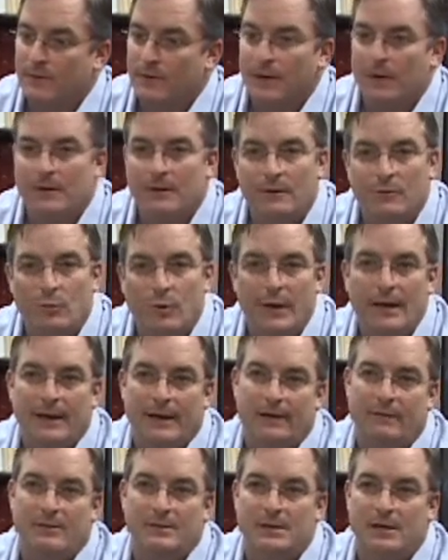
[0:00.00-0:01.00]
thing that we
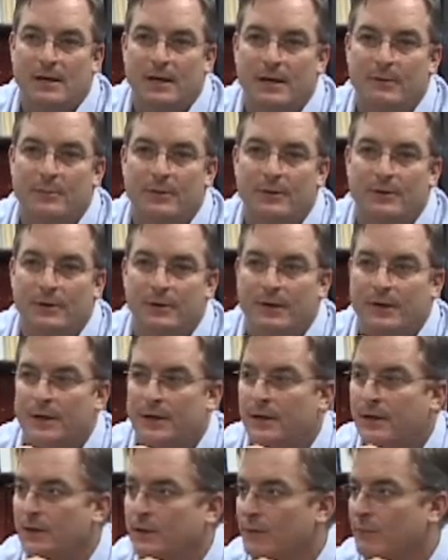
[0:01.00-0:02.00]
have as an
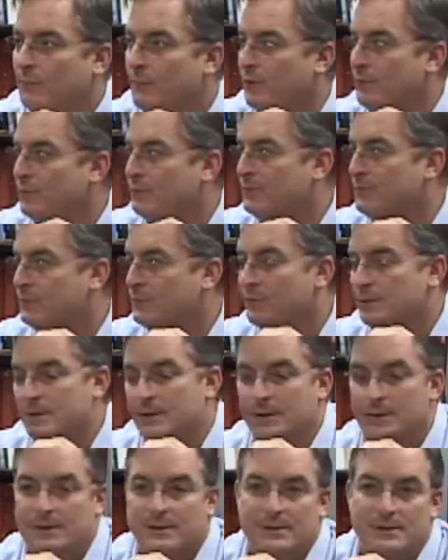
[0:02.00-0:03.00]
opportunity here in Middle
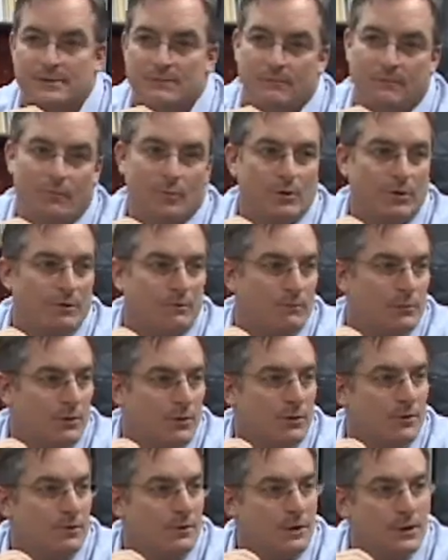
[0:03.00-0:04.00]
Georgia is we're,
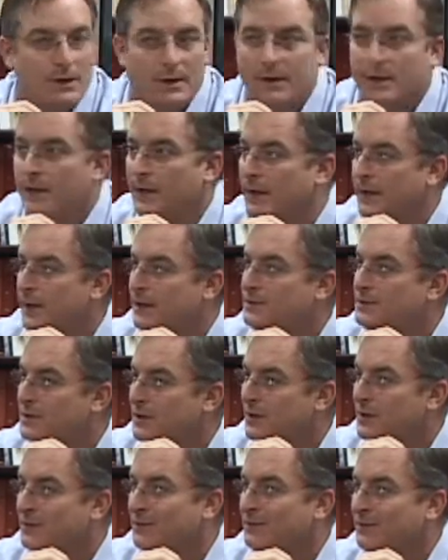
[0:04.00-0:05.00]
we're on the cutting edge
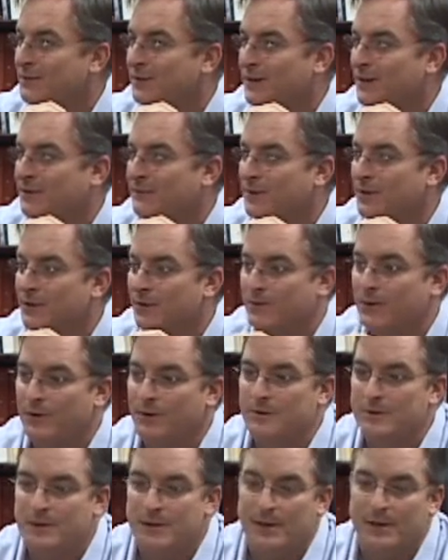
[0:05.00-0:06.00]
here. Even though
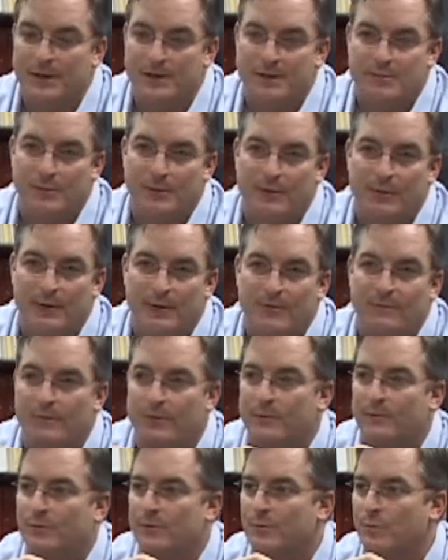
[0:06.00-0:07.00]
Nu Skin has been around
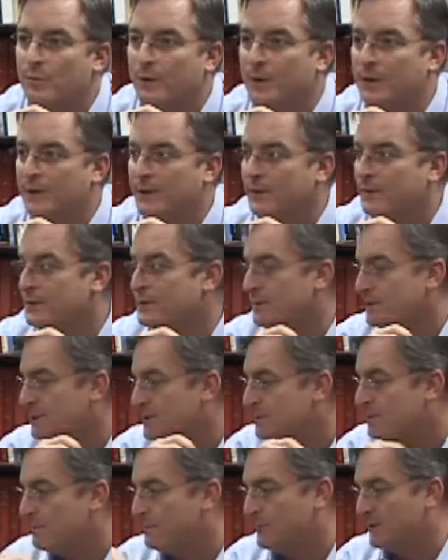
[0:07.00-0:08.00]
for over 20 years and
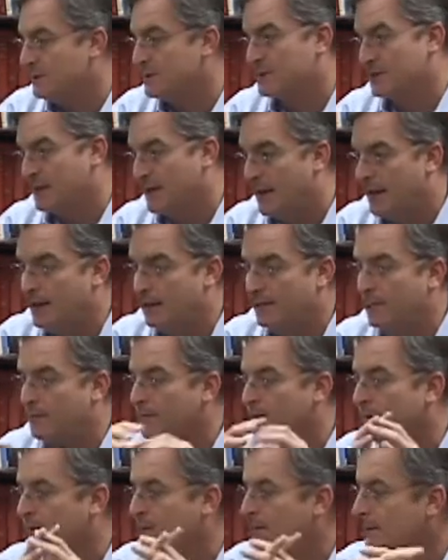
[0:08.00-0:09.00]
this, this
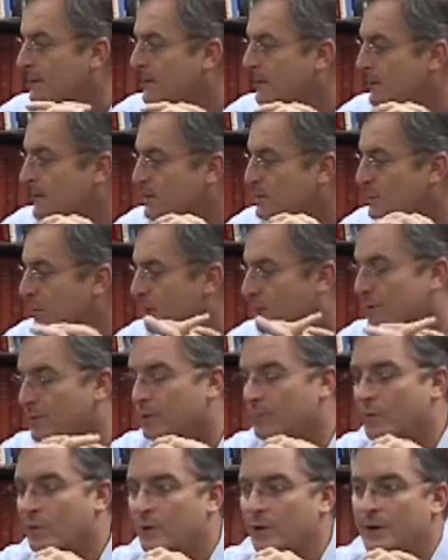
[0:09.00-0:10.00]
scanner has been
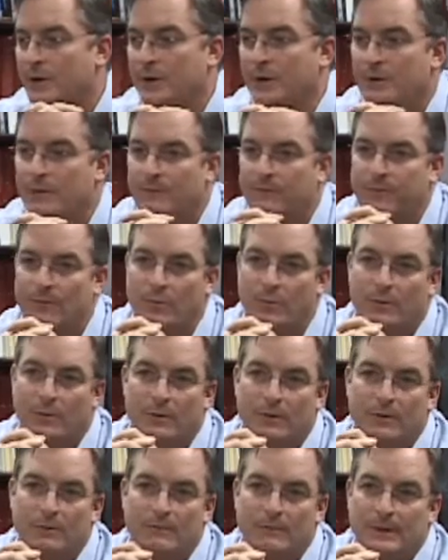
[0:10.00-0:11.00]
on the market
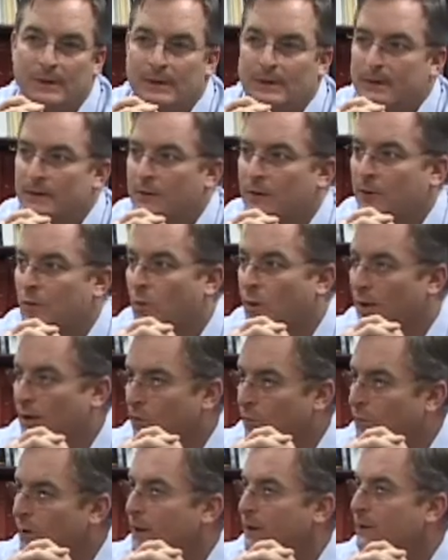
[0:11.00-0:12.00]
for
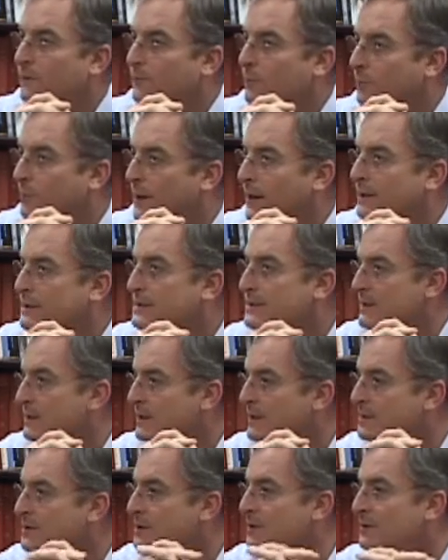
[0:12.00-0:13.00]
quite a while, for about
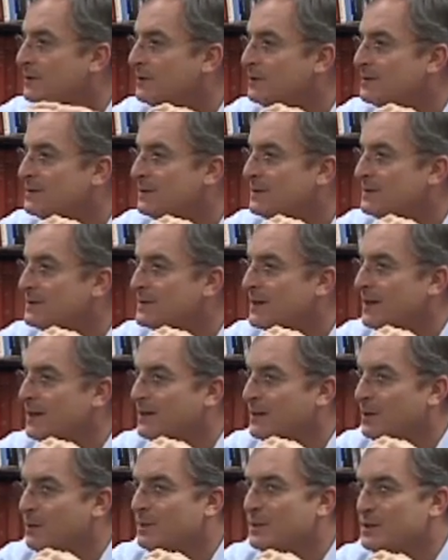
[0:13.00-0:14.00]
six years, and it's
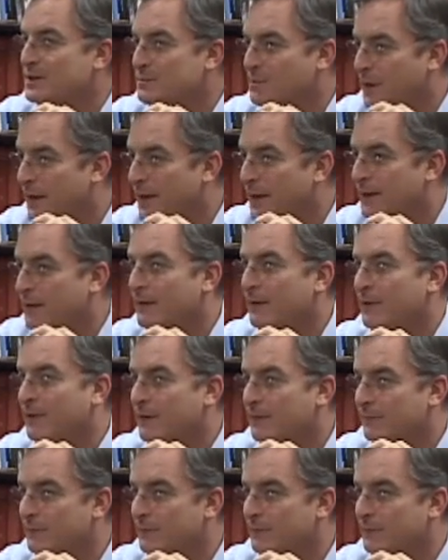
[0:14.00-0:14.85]
got a U.S. patent on